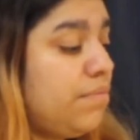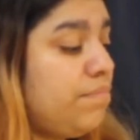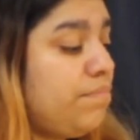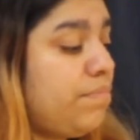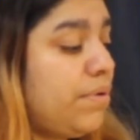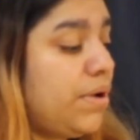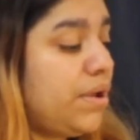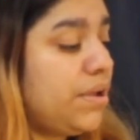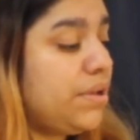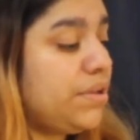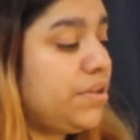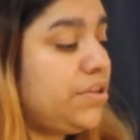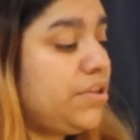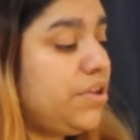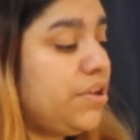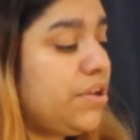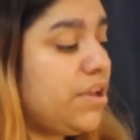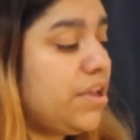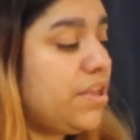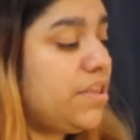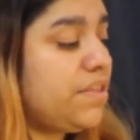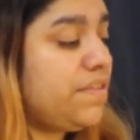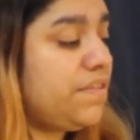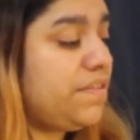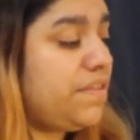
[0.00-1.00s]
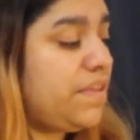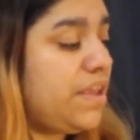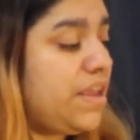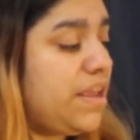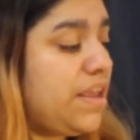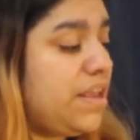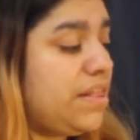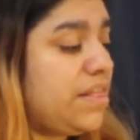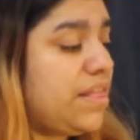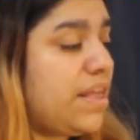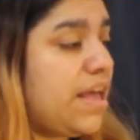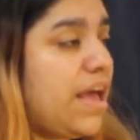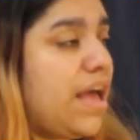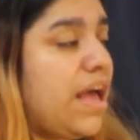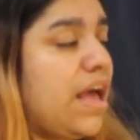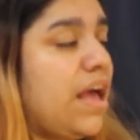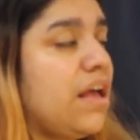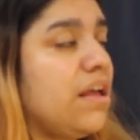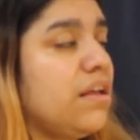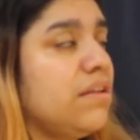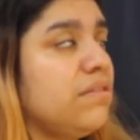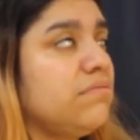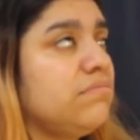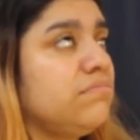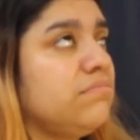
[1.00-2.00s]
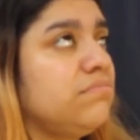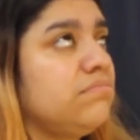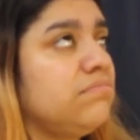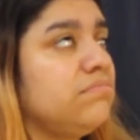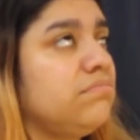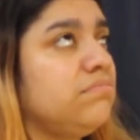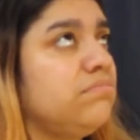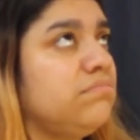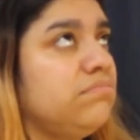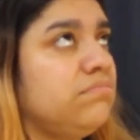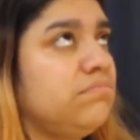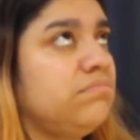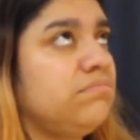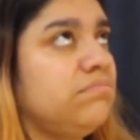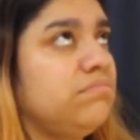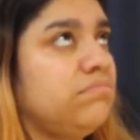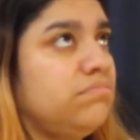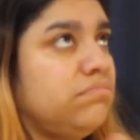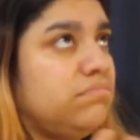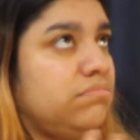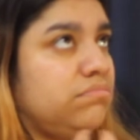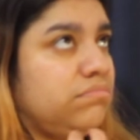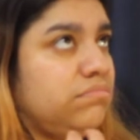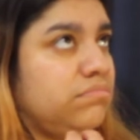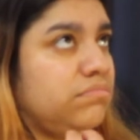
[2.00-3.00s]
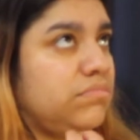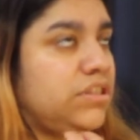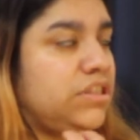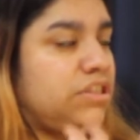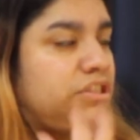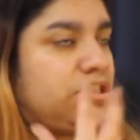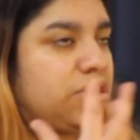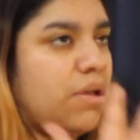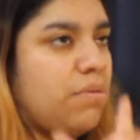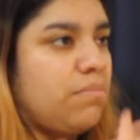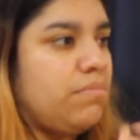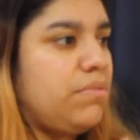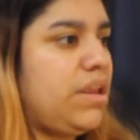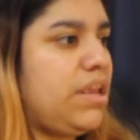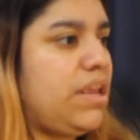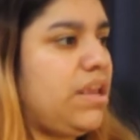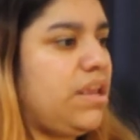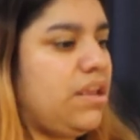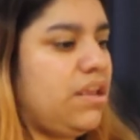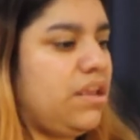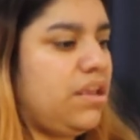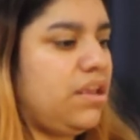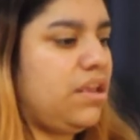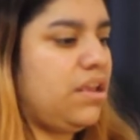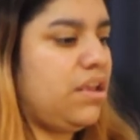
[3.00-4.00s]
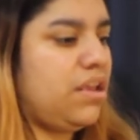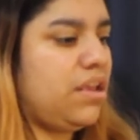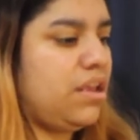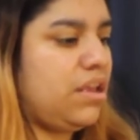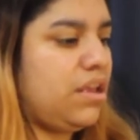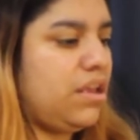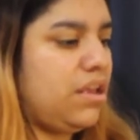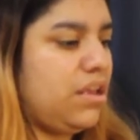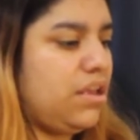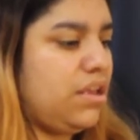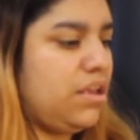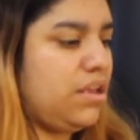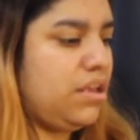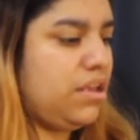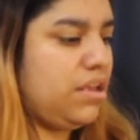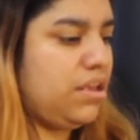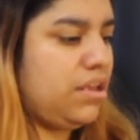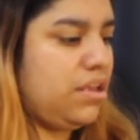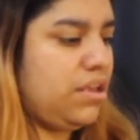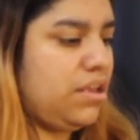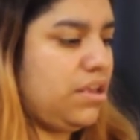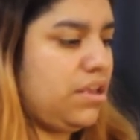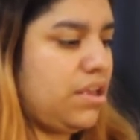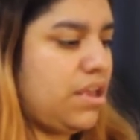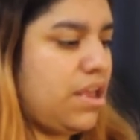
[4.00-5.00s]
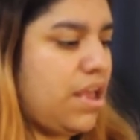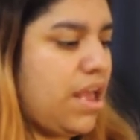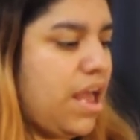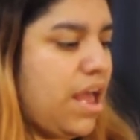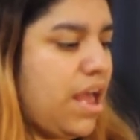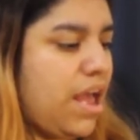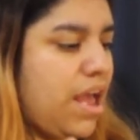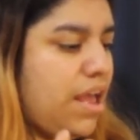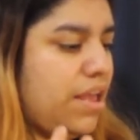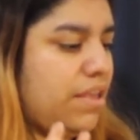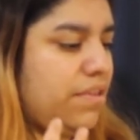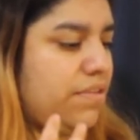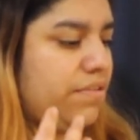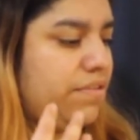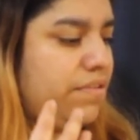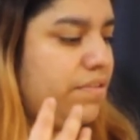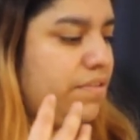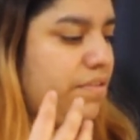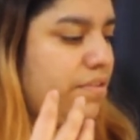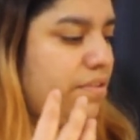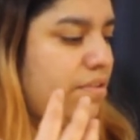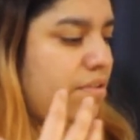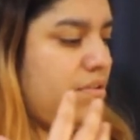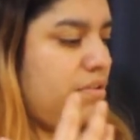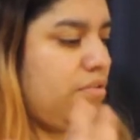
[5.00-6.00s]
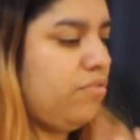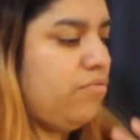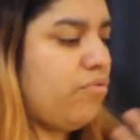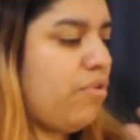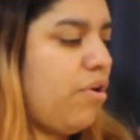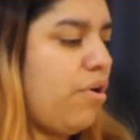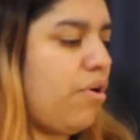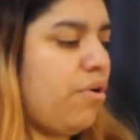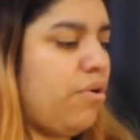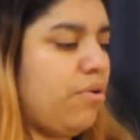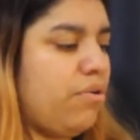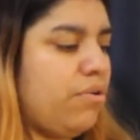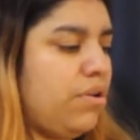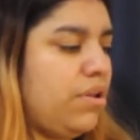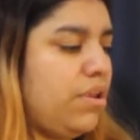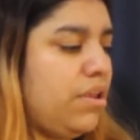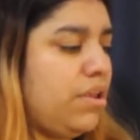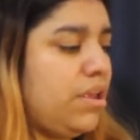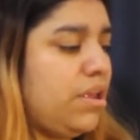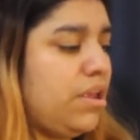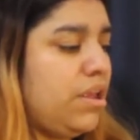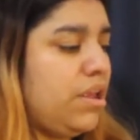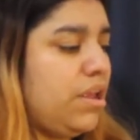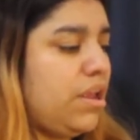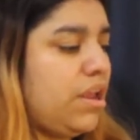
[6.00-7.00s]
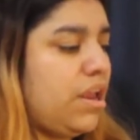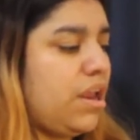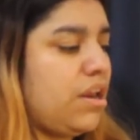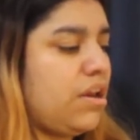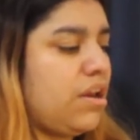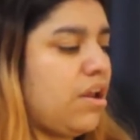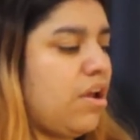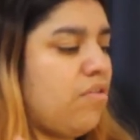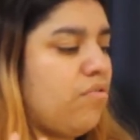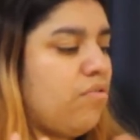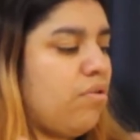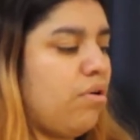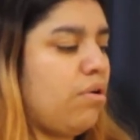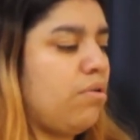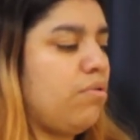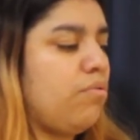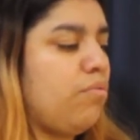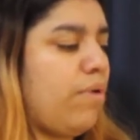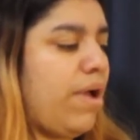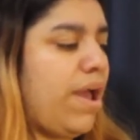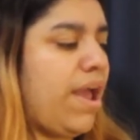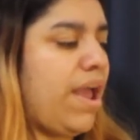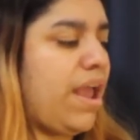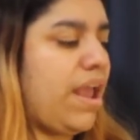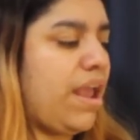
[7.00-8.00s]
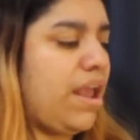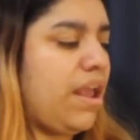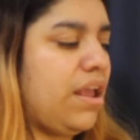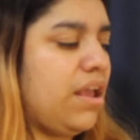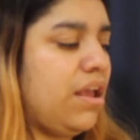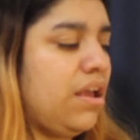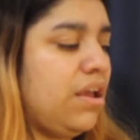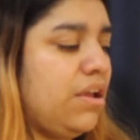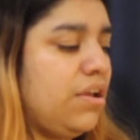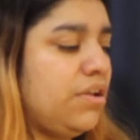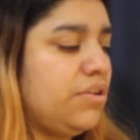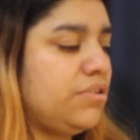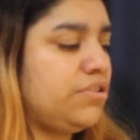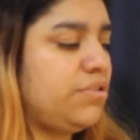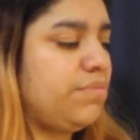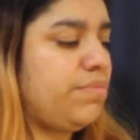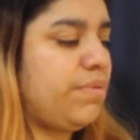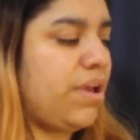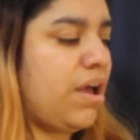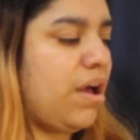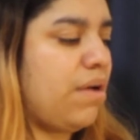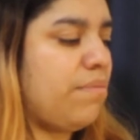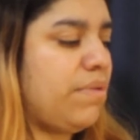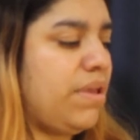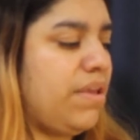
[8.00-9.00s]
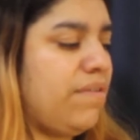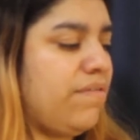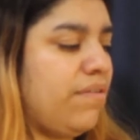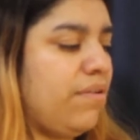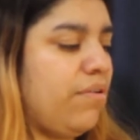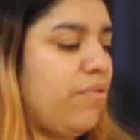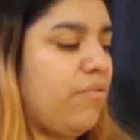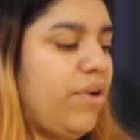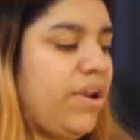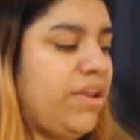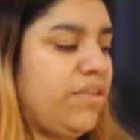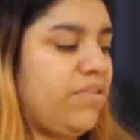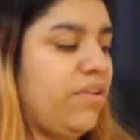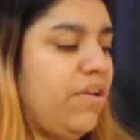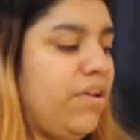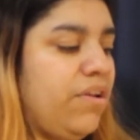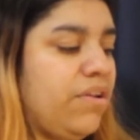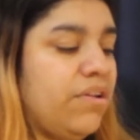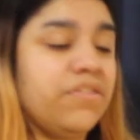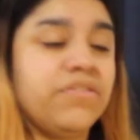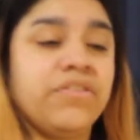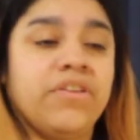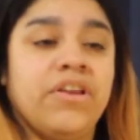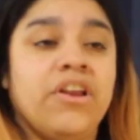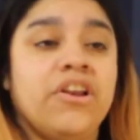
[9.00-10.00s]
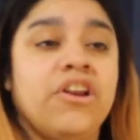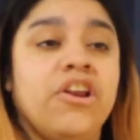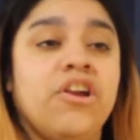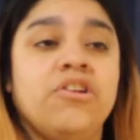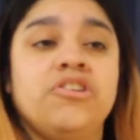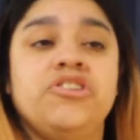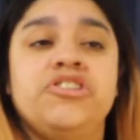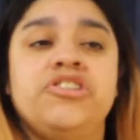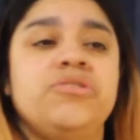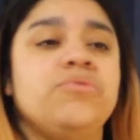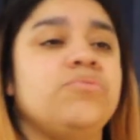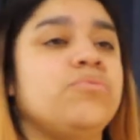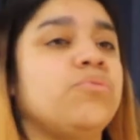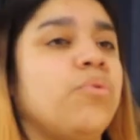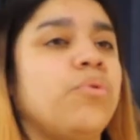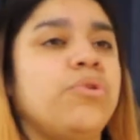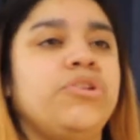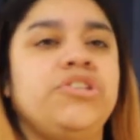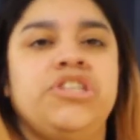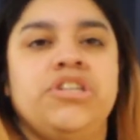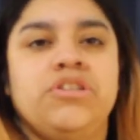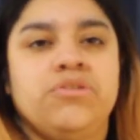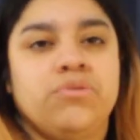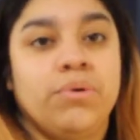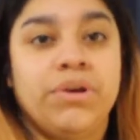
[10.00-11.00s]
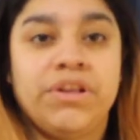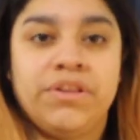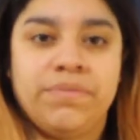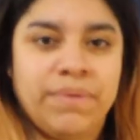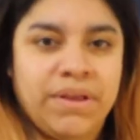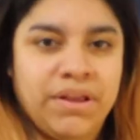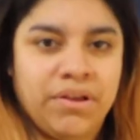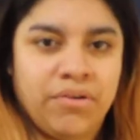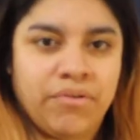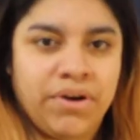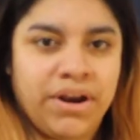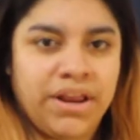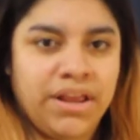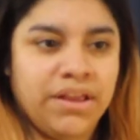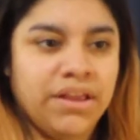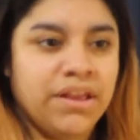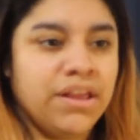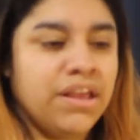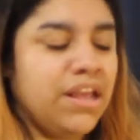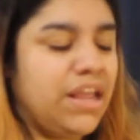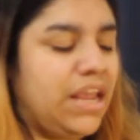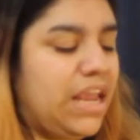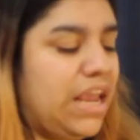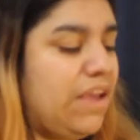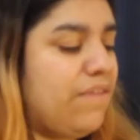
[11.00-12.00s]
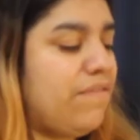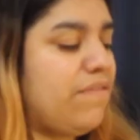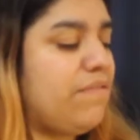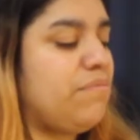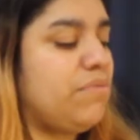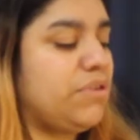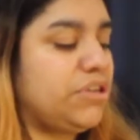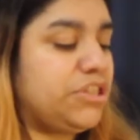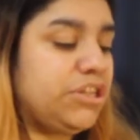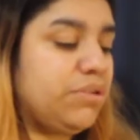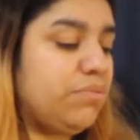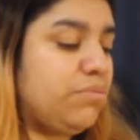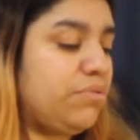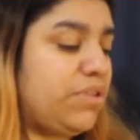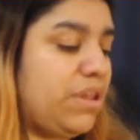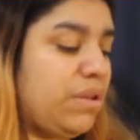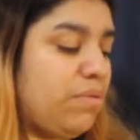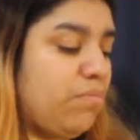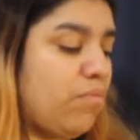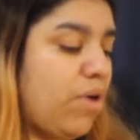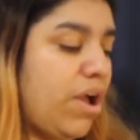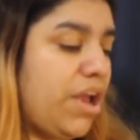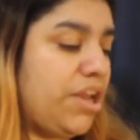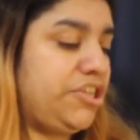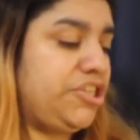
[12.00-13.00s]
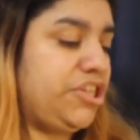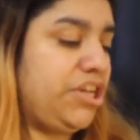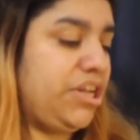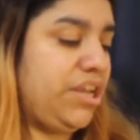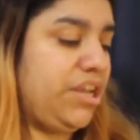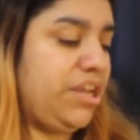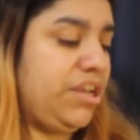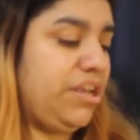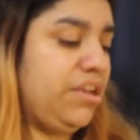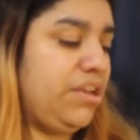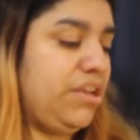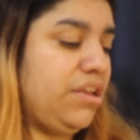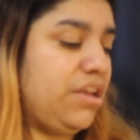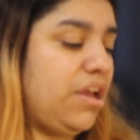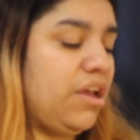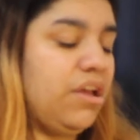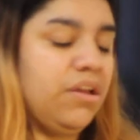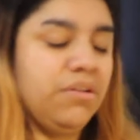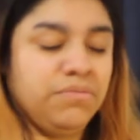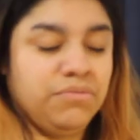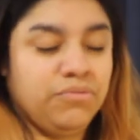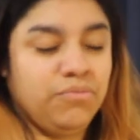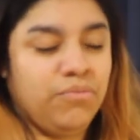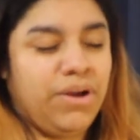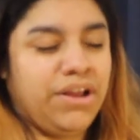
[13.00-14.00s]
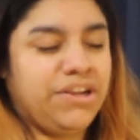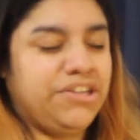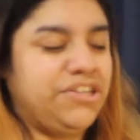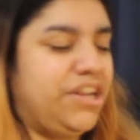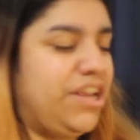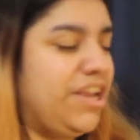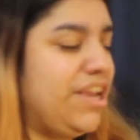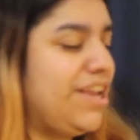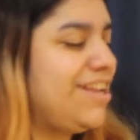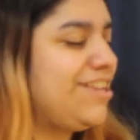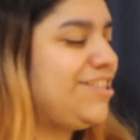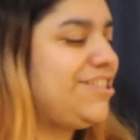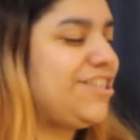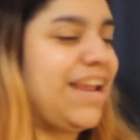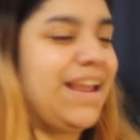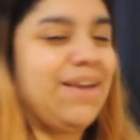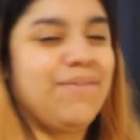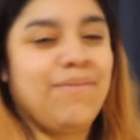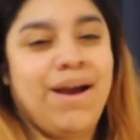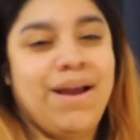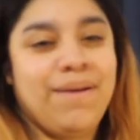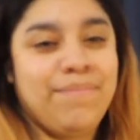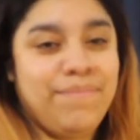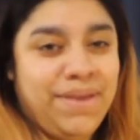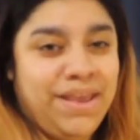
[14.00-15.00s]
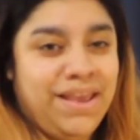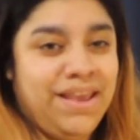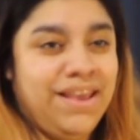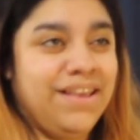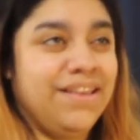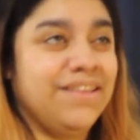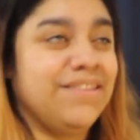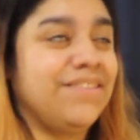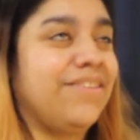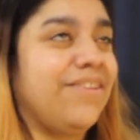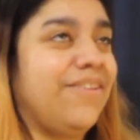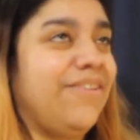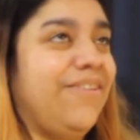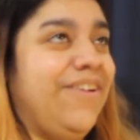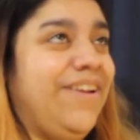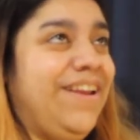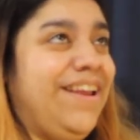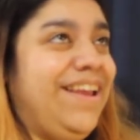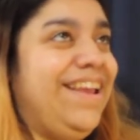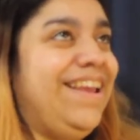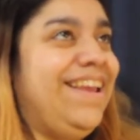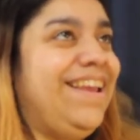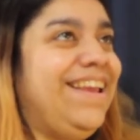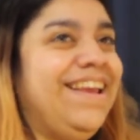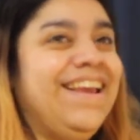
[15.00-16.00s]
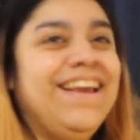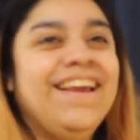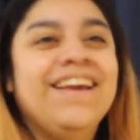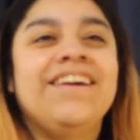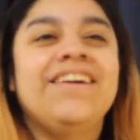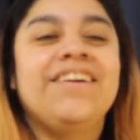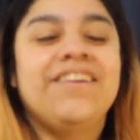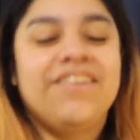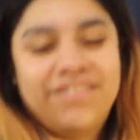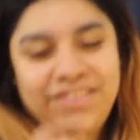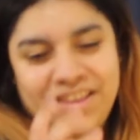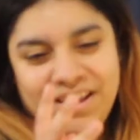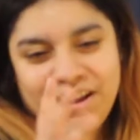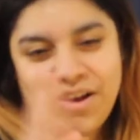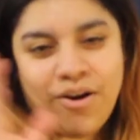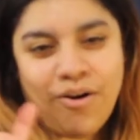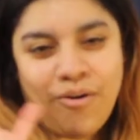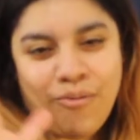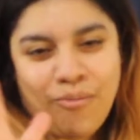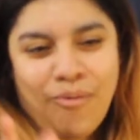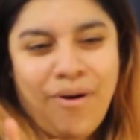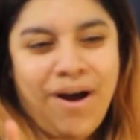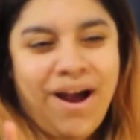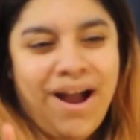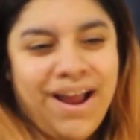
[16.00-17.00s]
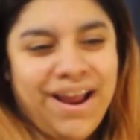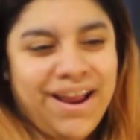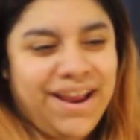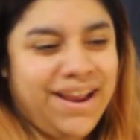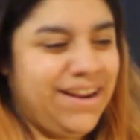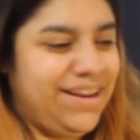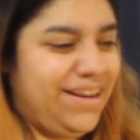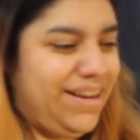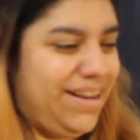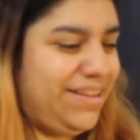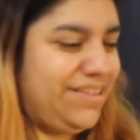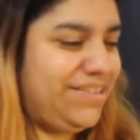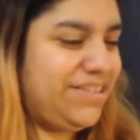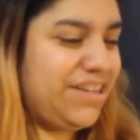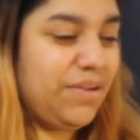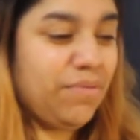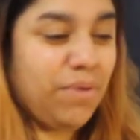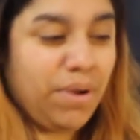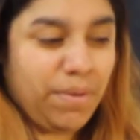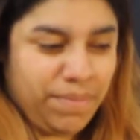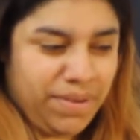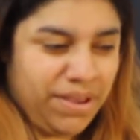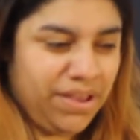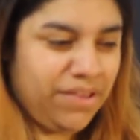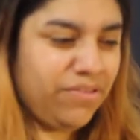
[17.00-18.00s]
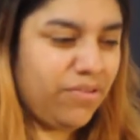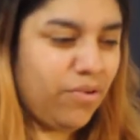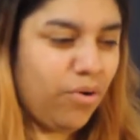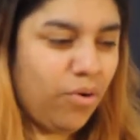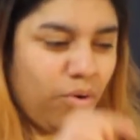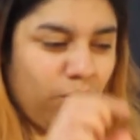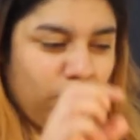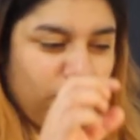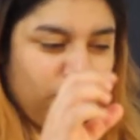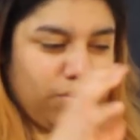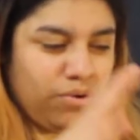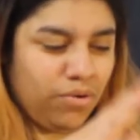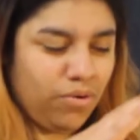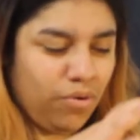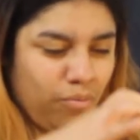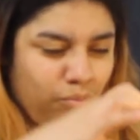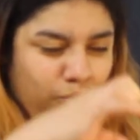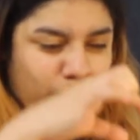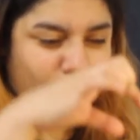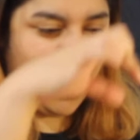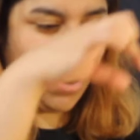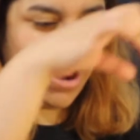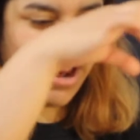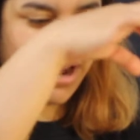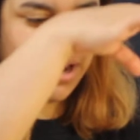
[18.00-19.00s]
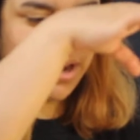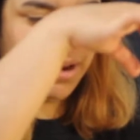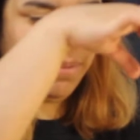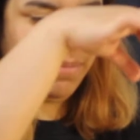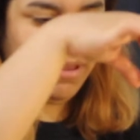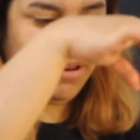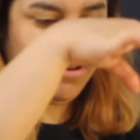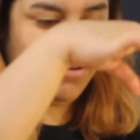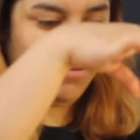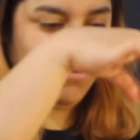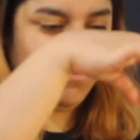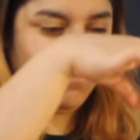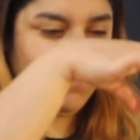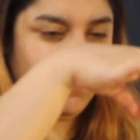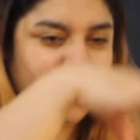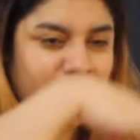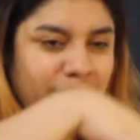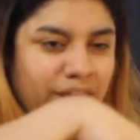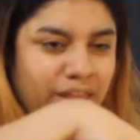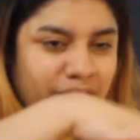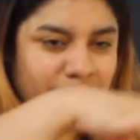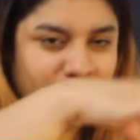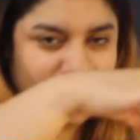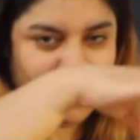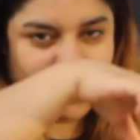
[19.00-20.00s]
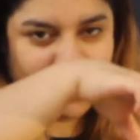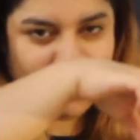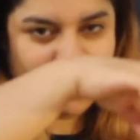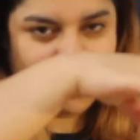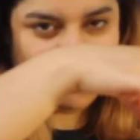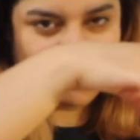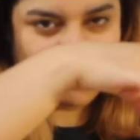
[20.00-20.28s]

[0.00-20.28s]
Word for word: but you can see that Sunmi has grown in her own way to become even greater because I know she will she's always been great even when she was in YG uh, YG JYP sorry because they got a Y and he, JYP's got Y in the middle of the, you know,